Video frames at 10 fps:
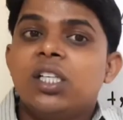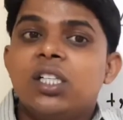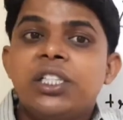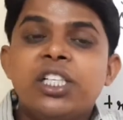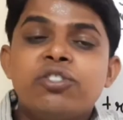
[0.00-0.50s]

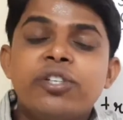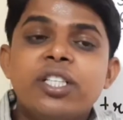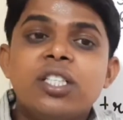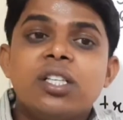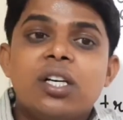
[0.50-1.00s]
Dear
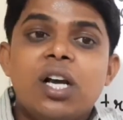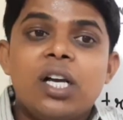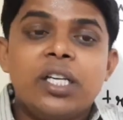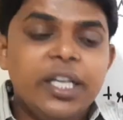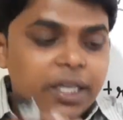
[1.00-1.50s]
students,
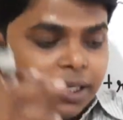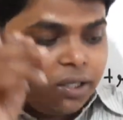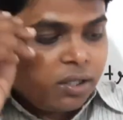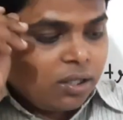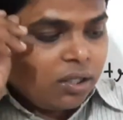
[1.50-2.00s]

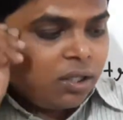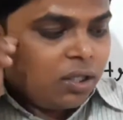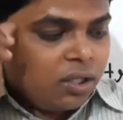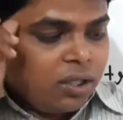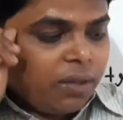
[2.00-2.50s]
again
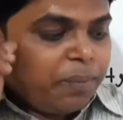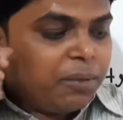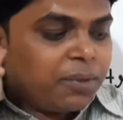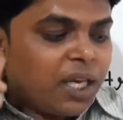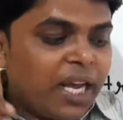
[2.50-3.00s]
in the
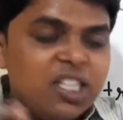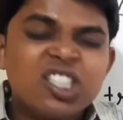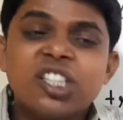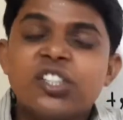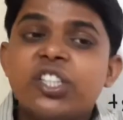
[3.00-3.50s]
5th line
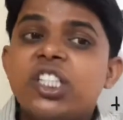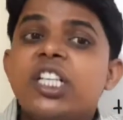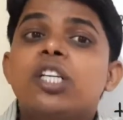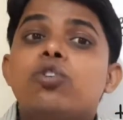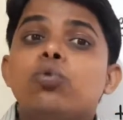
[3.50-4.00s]
it is
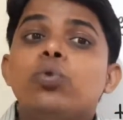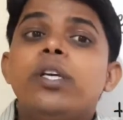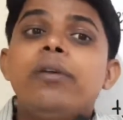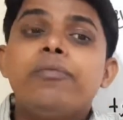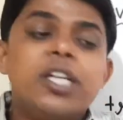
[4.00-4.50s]
written, to
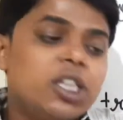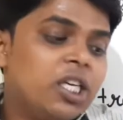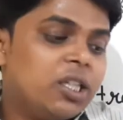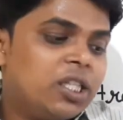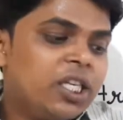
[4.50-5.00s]

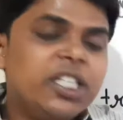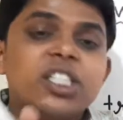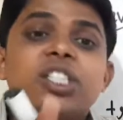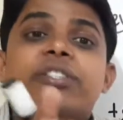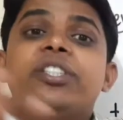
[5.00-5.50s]
everything there is
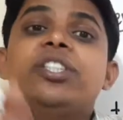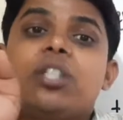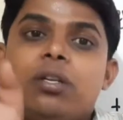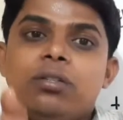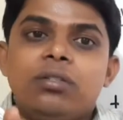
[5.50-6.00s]
a
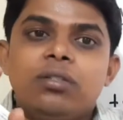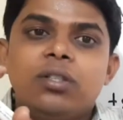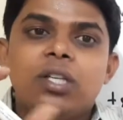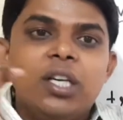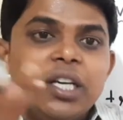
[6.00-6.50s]
season.
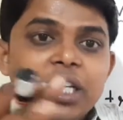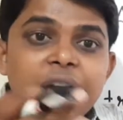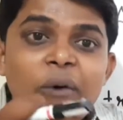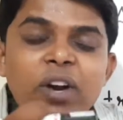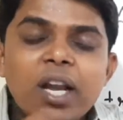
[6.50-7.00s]
In
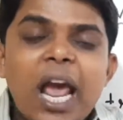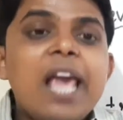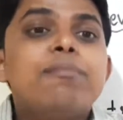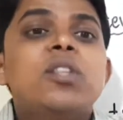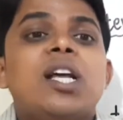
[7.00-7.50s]
our
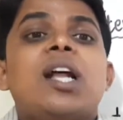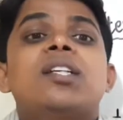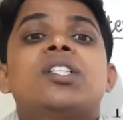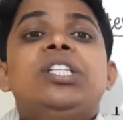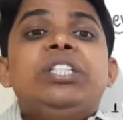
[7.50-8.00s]
life there are
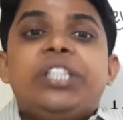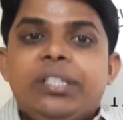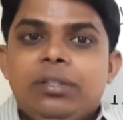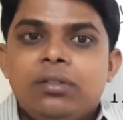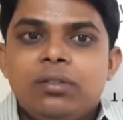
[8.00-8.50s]

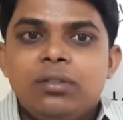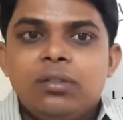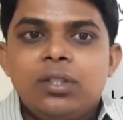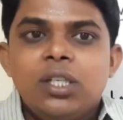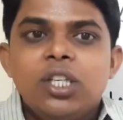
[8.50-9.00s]
seasons.
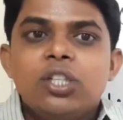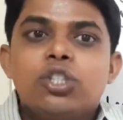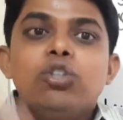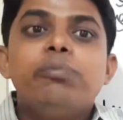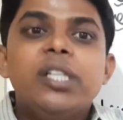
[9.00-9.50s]

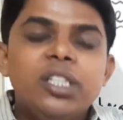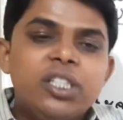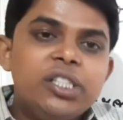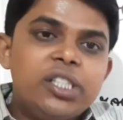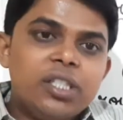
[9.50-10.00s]
So many
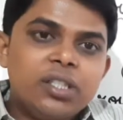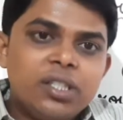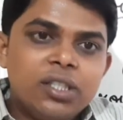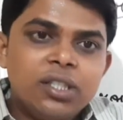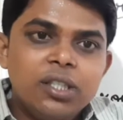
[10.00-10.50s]
seasons.